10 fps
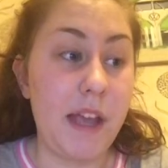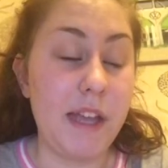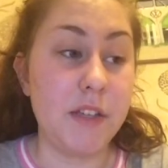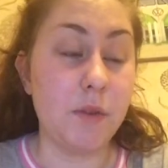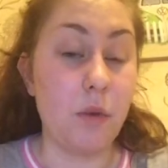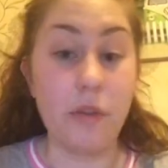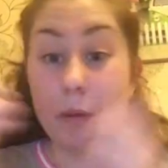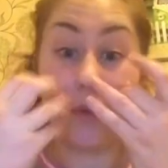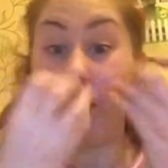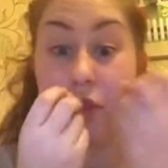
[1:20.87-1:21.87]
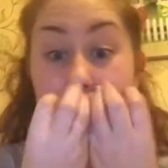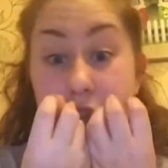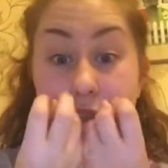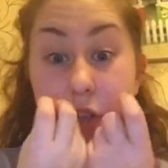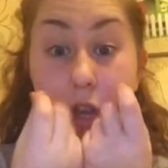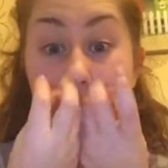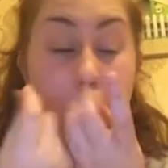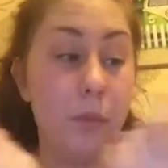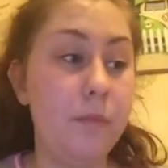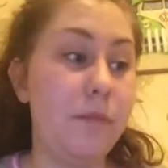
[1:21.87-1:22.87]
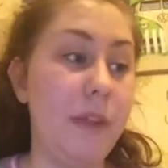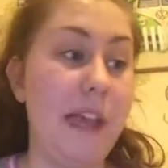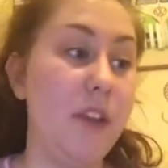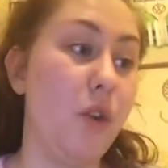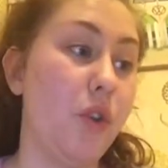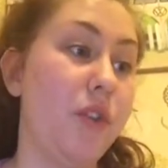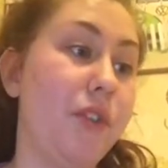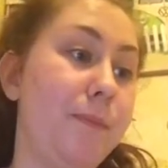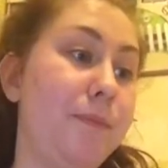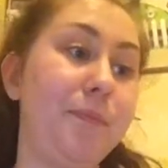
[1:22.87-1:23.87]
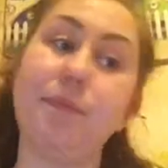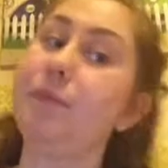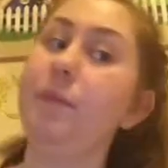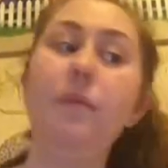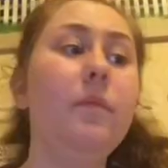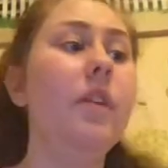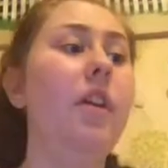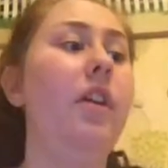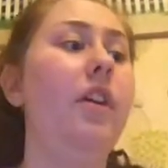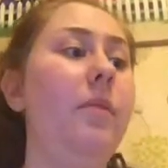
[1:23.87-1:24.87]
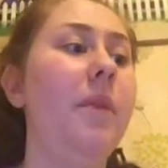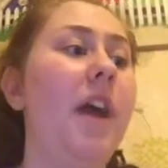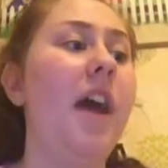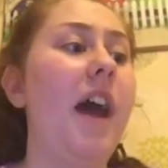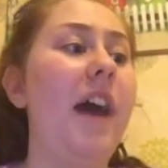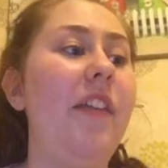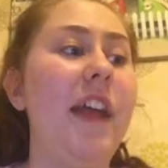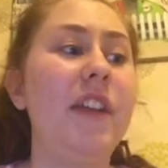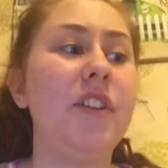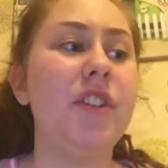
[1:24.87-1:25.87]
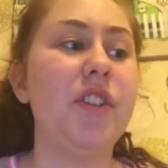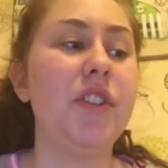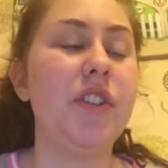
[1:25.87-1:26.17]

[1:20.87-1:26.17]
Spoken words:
squirrel that would just, eat nuts. And then